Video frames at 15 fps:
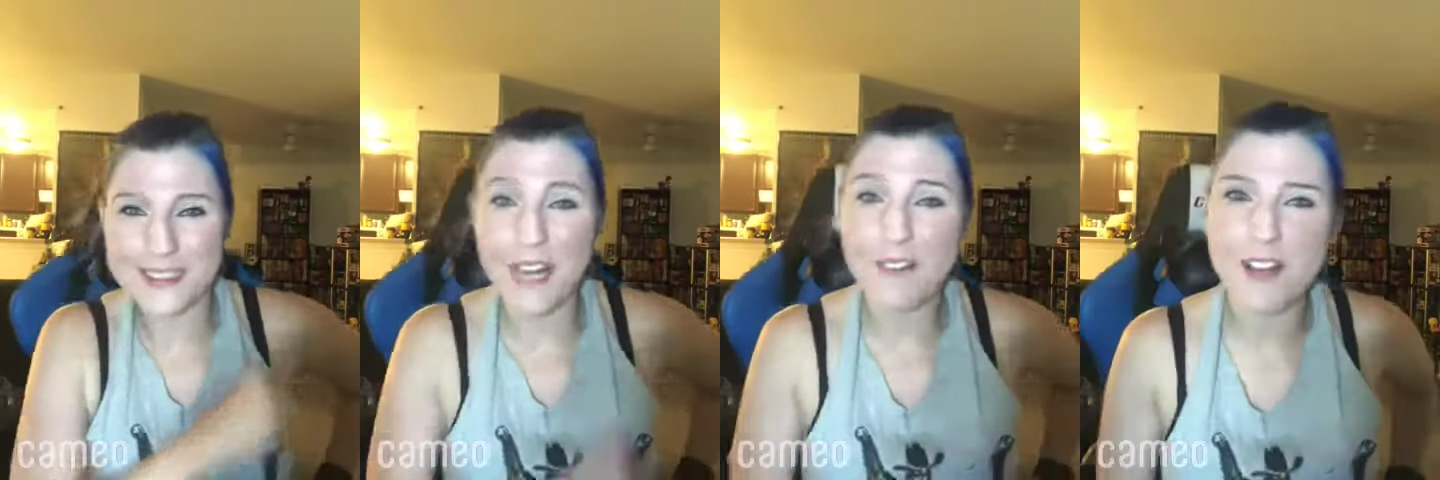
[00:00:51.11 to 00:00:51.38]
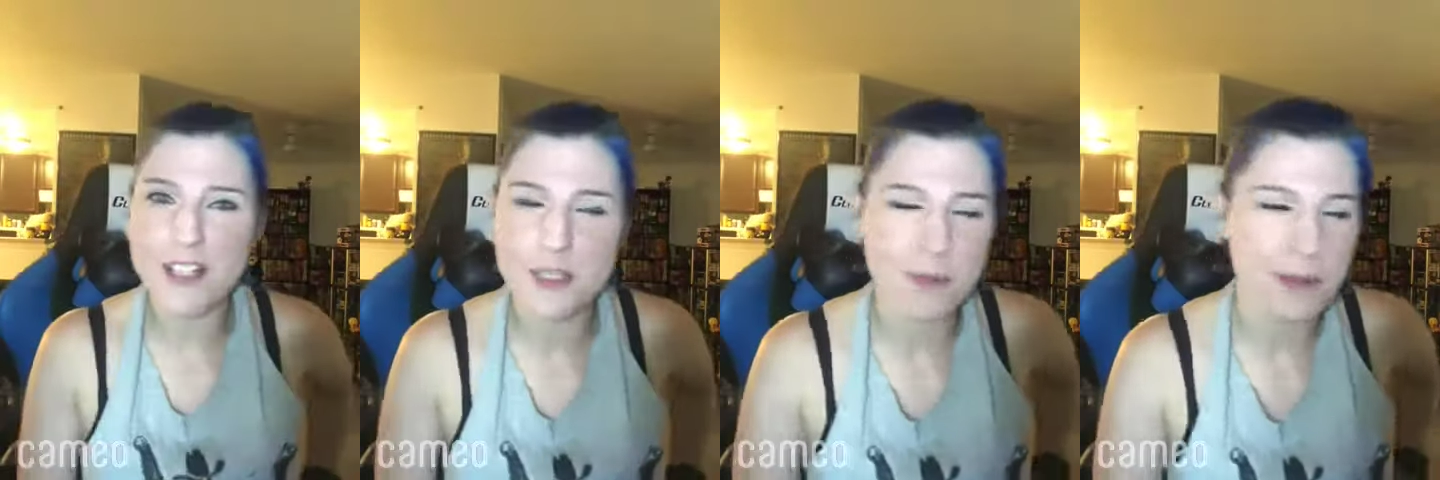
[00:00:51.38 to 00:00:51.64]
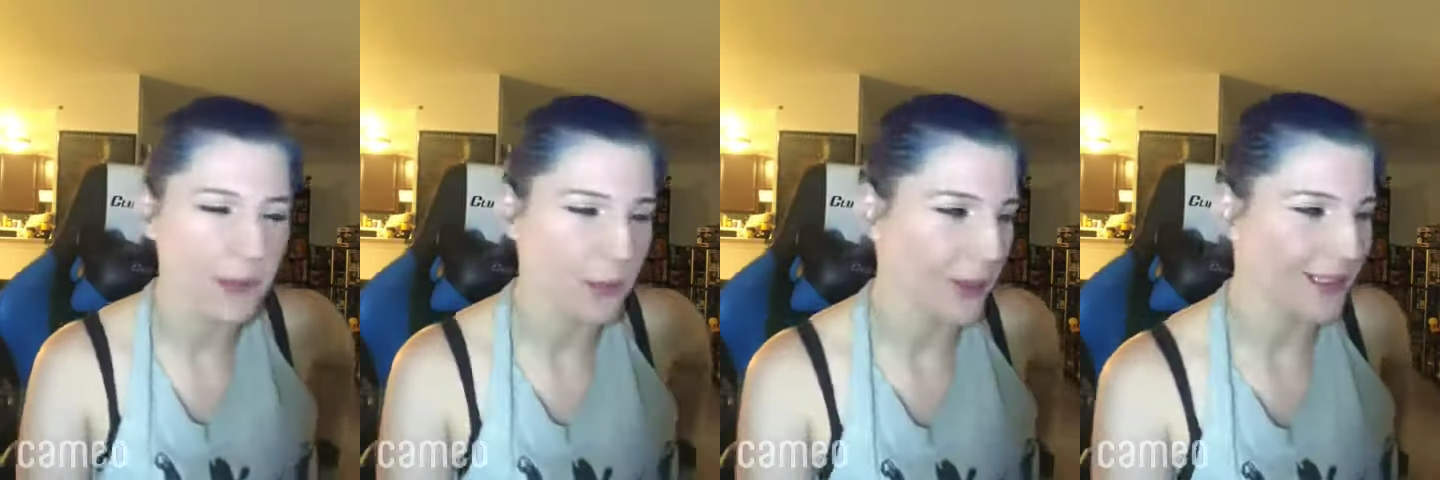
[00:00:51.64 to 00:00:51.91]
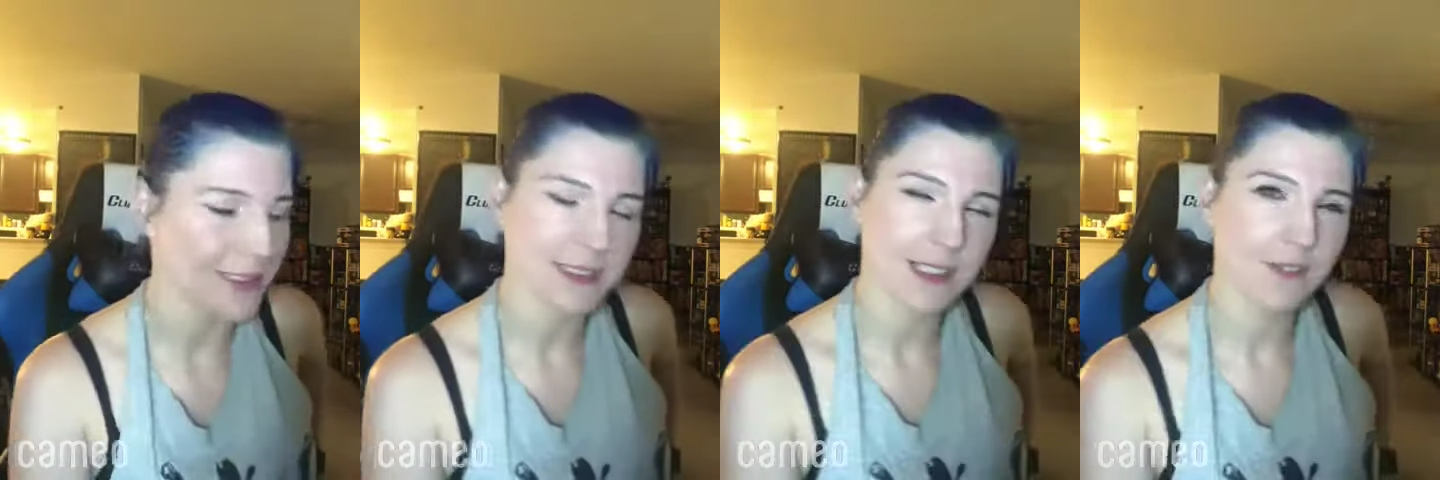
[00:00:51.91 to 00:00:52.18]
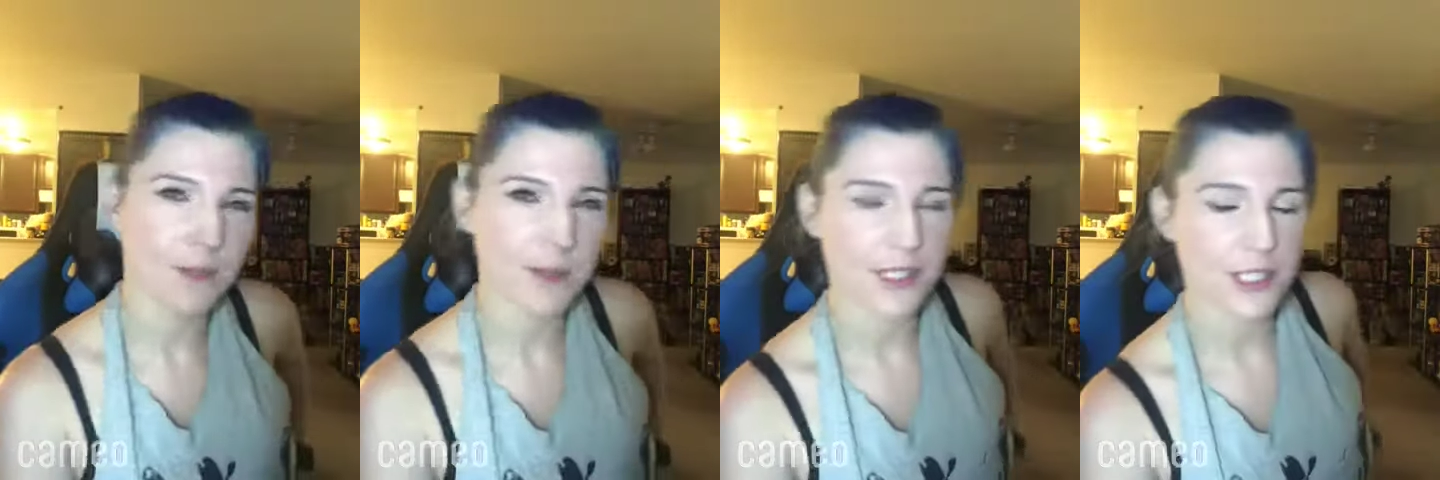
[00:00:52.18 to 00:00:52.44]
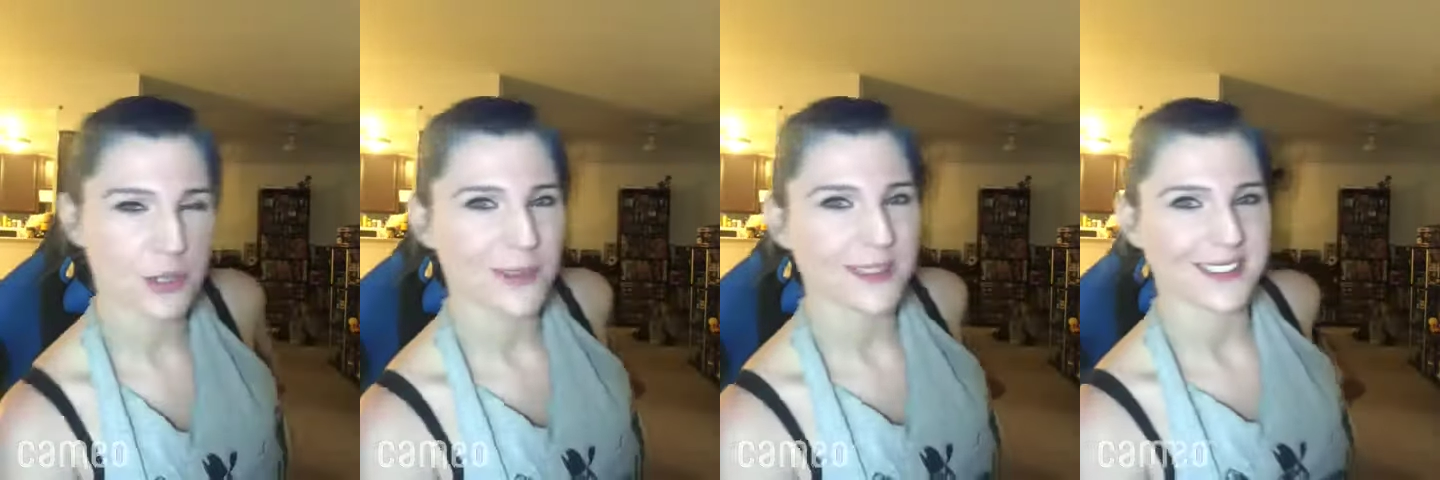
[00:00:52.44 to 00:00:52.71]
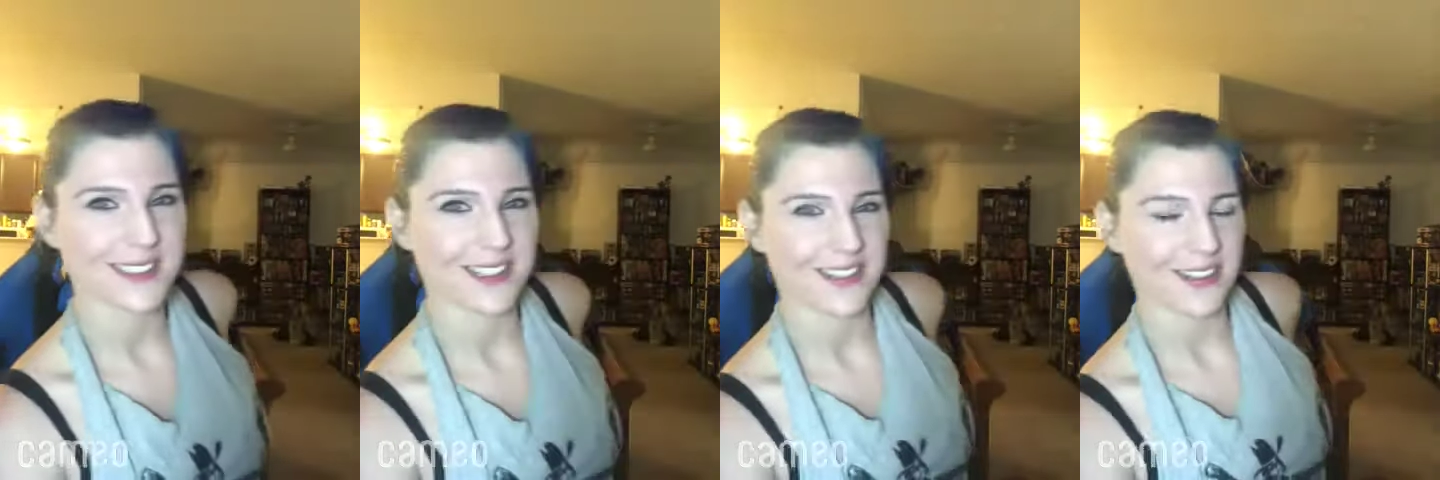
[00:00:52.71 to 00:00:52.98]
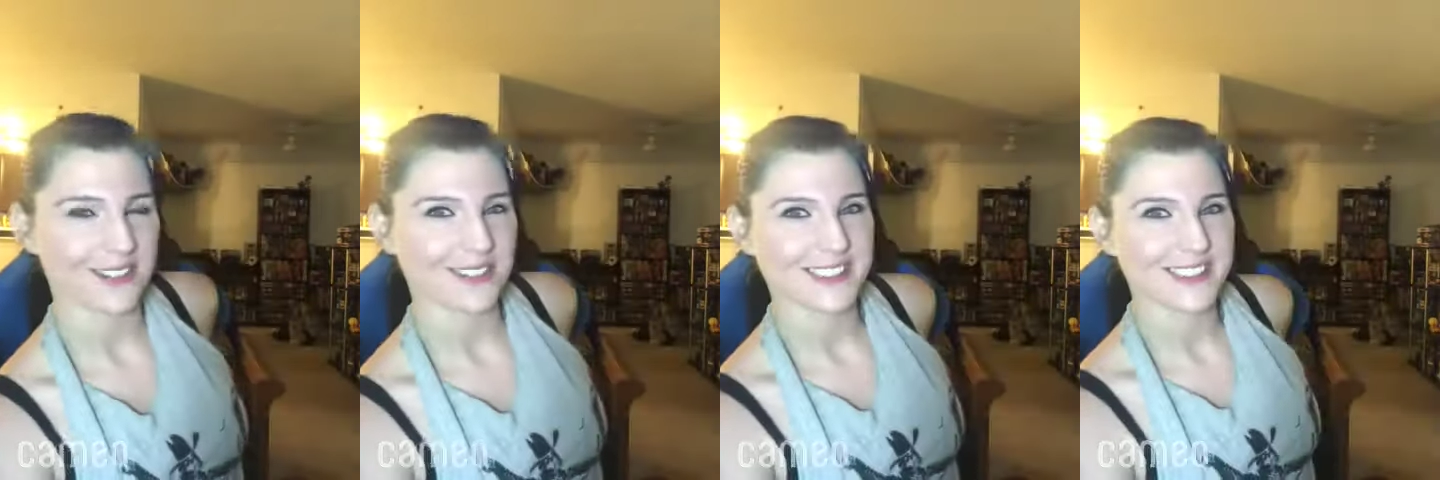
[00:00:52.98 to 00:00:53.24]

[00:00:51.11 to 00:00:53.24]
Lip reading: I've actually been to Wales, never been to Swansea though.